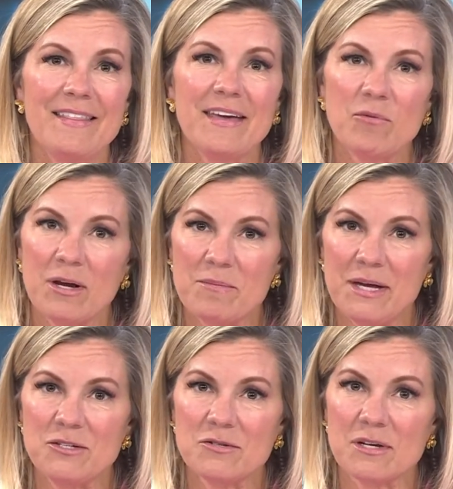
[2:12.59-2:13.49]
They
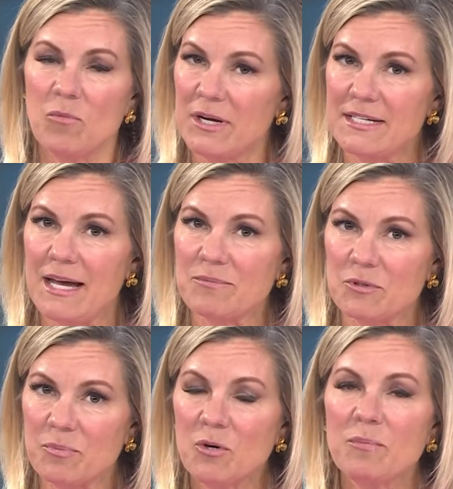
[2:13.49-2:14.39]
recommend using one
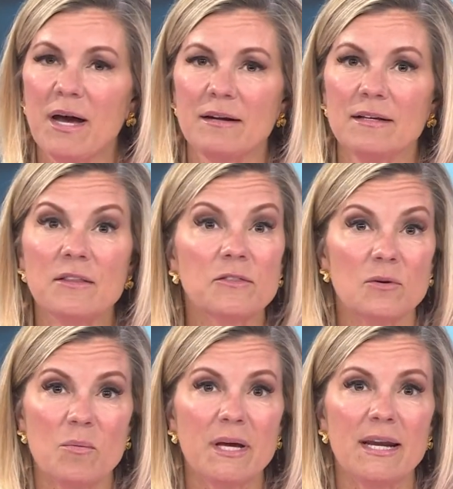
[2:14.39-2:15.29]
adapter per bottle and
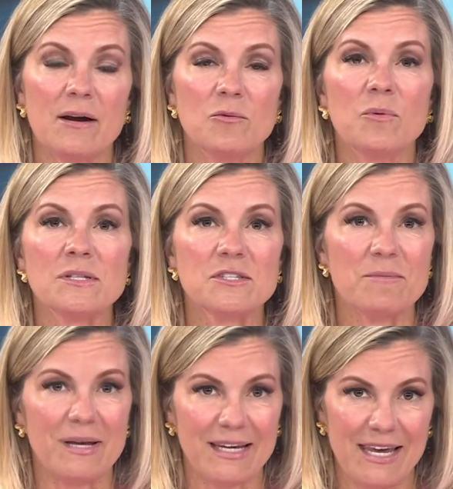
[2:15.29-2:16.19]
throwing it out once
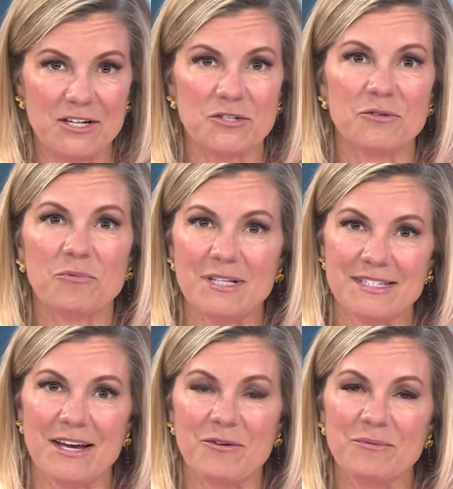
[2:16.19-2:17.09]
the medication
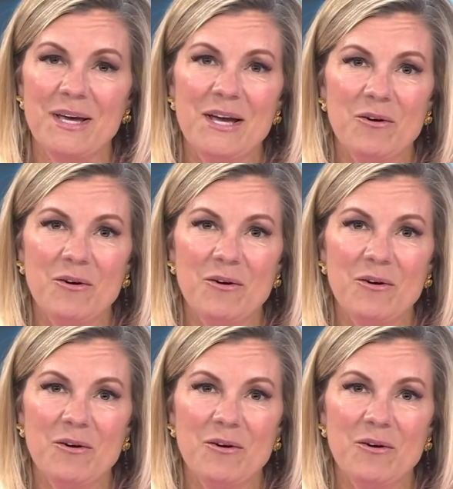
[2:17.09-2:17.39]
runs out.